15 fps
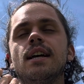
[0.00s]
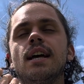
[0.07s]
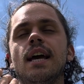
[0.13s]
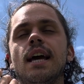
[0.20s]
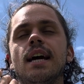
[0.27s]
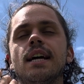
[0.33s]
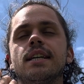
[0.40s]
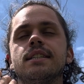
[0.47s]

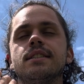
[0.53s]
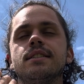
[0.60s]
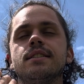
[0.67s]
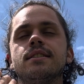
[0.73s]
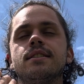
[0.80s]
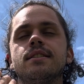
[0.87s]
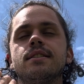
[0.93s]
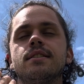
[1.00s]

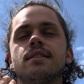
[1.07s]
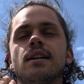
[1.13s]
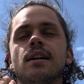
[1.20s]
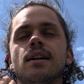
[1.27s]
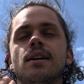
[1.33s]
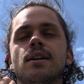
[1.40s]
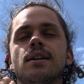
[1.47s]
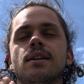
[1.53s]
and
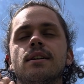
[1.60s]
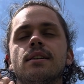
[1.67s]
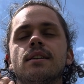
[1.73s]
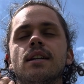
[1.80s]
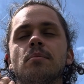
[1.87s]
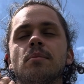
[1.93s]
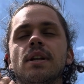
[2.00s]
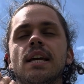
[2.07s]

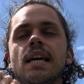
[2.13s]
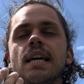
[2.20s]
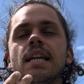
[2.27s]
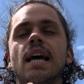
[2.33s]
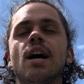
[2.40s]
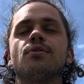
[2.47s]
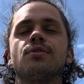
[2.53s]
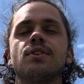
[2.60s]
I'm going to
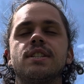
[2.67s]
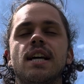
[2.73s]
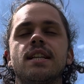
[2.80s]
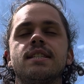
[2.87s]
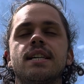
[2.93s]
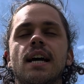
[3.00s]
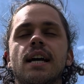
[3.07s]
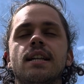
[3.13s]
inhale for 10
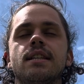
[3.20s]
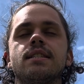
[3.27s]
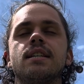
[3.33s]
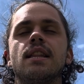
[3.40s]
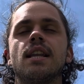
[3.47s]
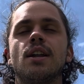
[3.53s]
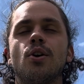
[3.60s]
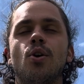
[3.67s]
seconds
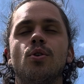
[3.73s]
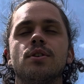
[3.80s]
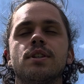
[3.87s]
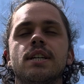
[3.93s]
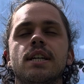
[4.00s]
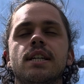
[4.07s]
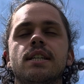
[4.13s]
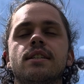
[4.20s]
and then hold
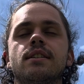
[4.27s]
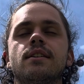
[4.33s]
it,